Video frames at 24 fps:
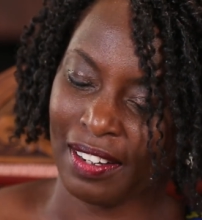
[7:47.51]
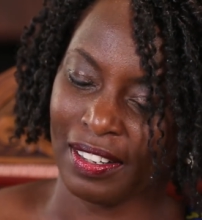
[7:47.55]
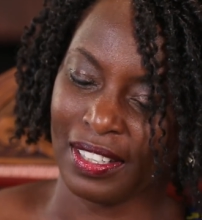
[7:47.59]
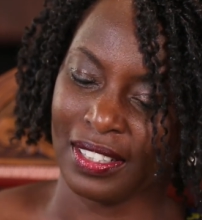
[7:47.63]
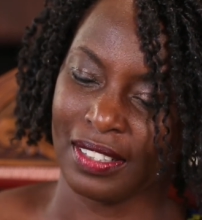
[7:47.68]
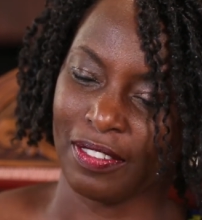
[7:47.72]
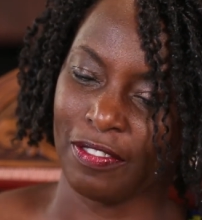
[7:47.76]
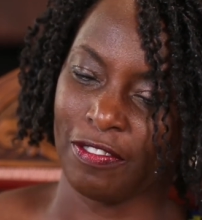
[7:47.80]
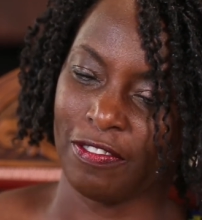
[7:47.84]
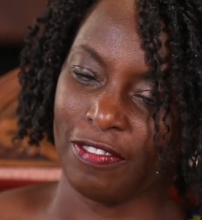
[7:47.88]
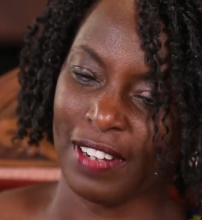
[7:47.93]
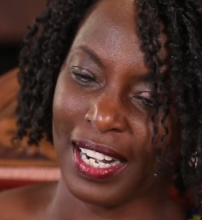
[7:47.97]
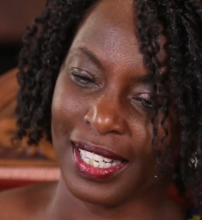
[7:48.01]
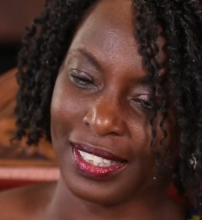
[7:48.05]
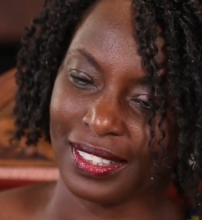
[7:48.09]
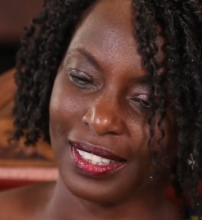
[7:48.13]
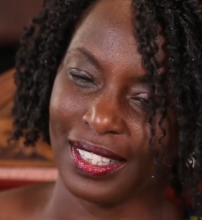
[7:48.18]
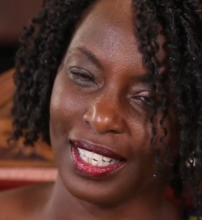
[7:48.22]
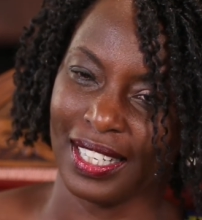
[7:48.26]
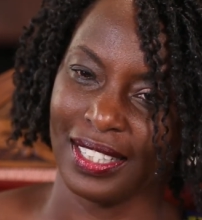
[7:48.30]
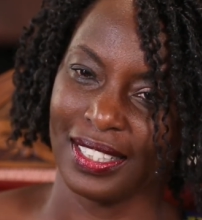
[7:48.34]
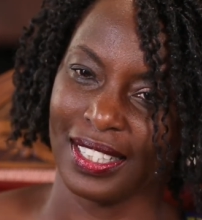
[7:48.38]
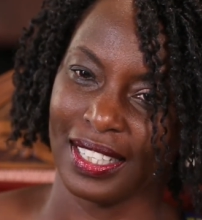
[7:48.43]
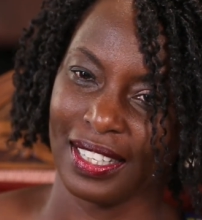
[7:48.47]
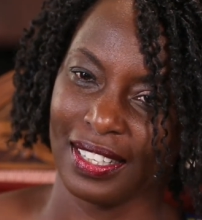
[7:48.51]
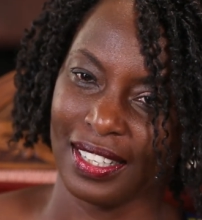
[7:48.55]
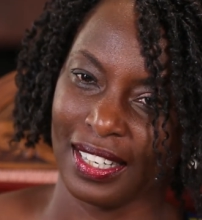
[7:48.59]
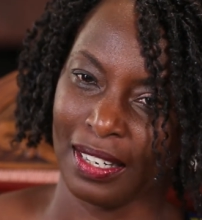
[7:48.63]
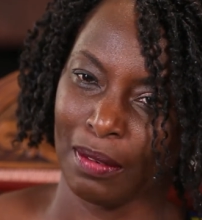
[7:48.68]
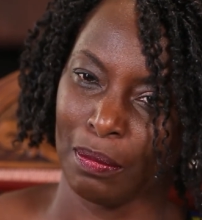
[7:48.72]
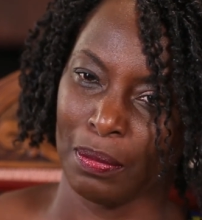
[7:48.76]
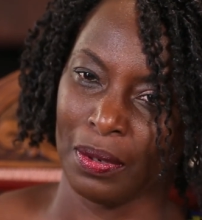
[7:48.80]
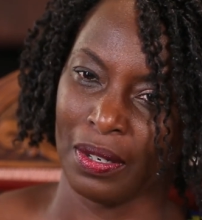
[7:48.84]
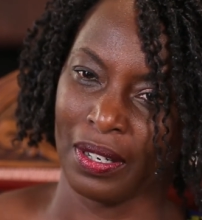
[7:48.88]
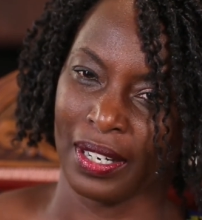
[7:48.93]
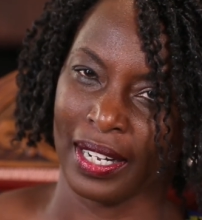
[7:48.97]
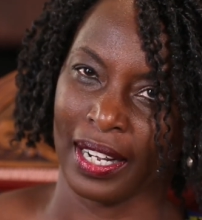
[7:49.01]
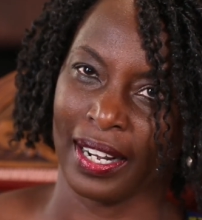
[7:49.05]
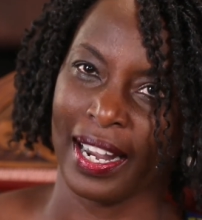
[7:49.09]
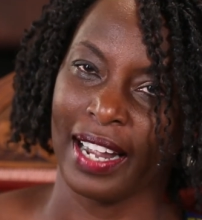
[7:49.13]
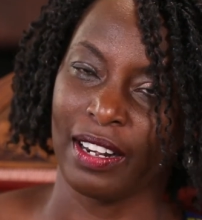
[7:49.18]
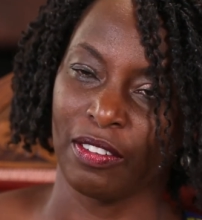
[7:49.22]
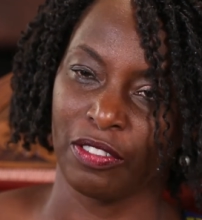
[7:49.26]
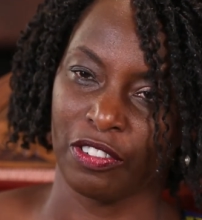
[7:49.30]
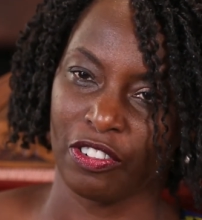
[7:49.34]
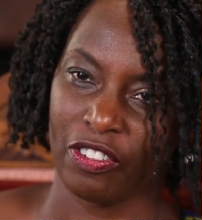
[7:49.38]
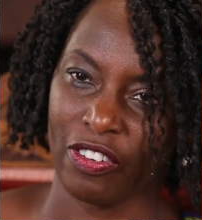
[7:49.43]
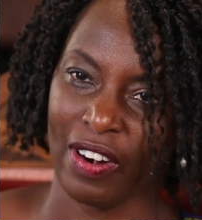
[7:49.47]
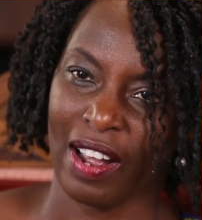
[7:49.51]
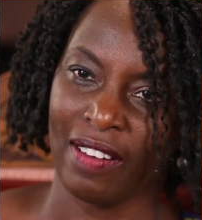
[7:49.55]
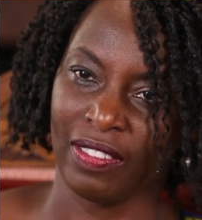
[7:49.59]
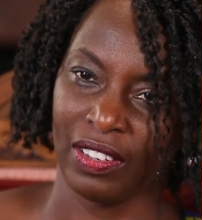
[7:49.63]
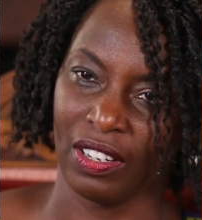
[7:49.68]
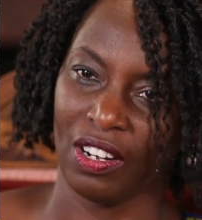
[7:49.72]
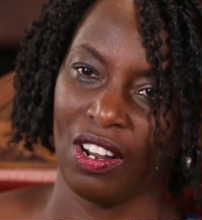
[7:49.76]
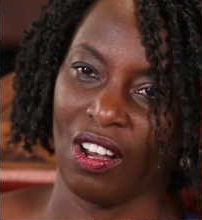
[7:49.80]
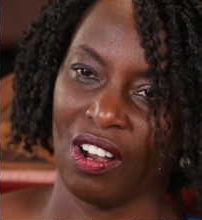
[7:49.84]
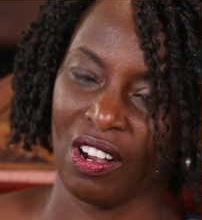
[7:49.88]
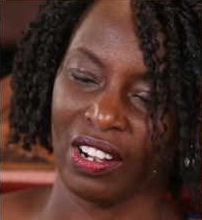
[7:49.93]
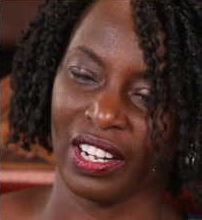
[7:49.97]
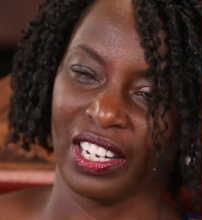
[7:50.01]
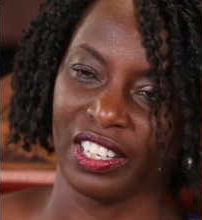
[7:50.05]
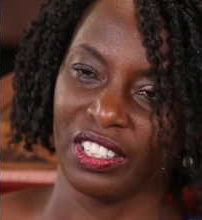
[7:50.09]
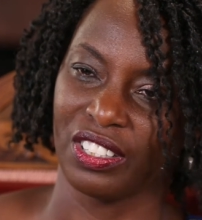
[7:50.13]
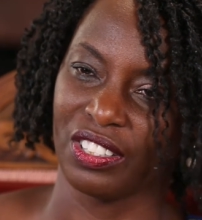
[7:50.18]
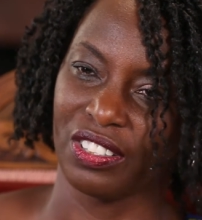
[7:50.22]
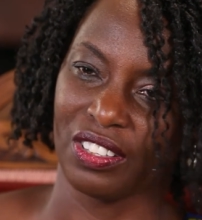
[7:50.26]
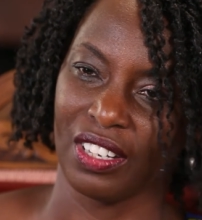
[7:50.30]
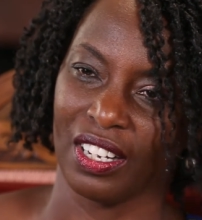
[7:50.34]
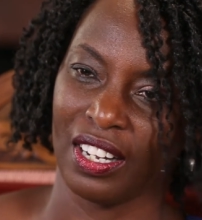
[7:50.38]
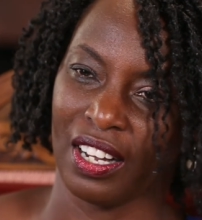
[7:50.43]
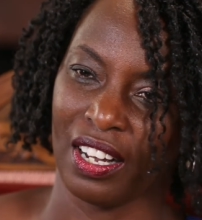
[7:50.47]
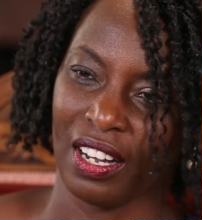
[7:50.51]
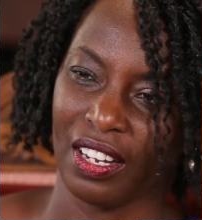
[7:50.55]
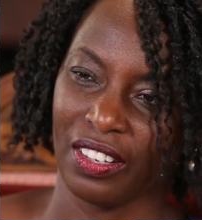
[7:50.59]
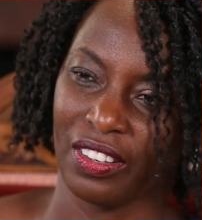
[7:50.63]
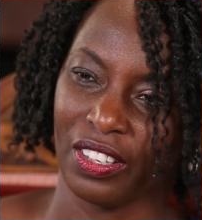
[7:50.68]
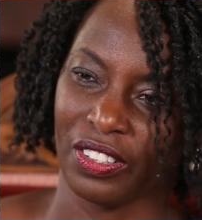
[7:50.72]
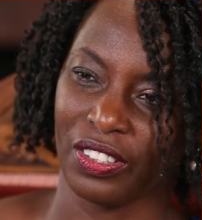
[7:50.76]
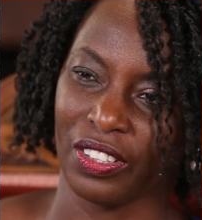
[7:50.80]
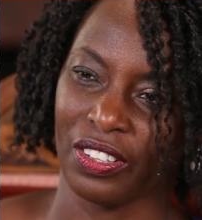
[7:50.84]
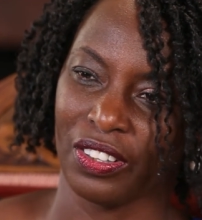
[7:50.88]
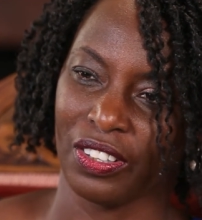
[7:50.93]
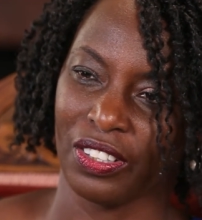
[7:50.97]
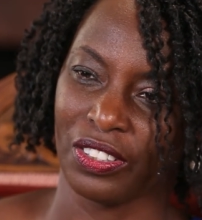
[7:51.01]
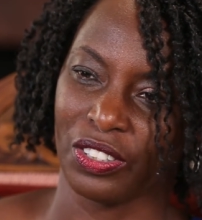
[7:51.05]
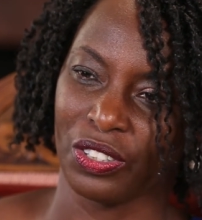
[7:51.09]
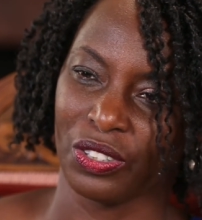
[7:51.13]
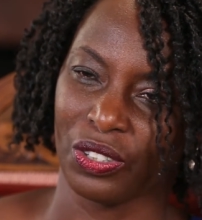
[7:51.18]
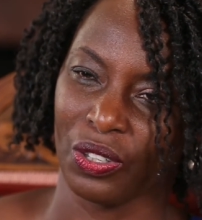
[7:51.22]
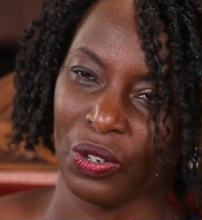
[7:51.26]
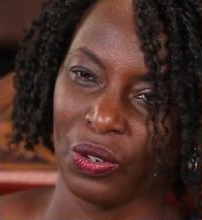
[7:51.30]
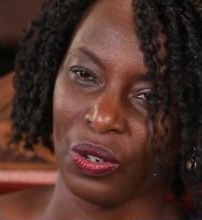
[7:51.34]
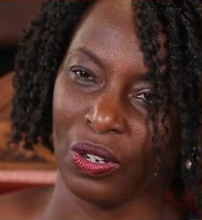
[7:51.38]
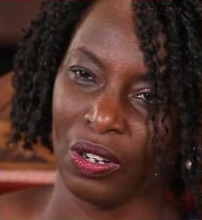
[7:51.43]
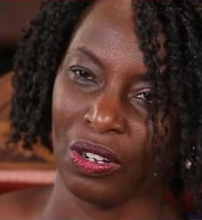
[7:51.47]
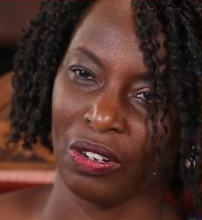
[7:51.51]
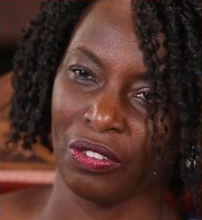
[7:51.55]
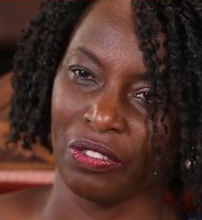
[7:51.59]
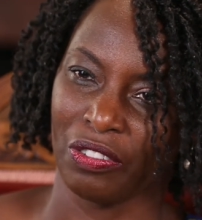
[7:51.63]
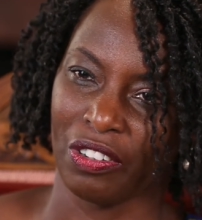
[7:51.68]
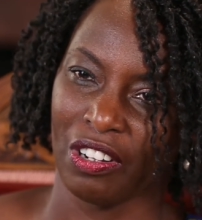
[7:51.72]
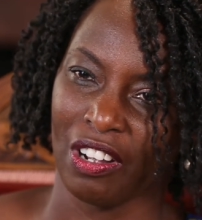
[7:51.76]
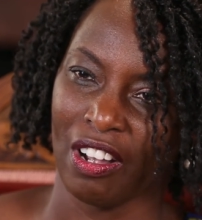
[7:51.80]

fascinating little book, a kind of travelogue into the soul of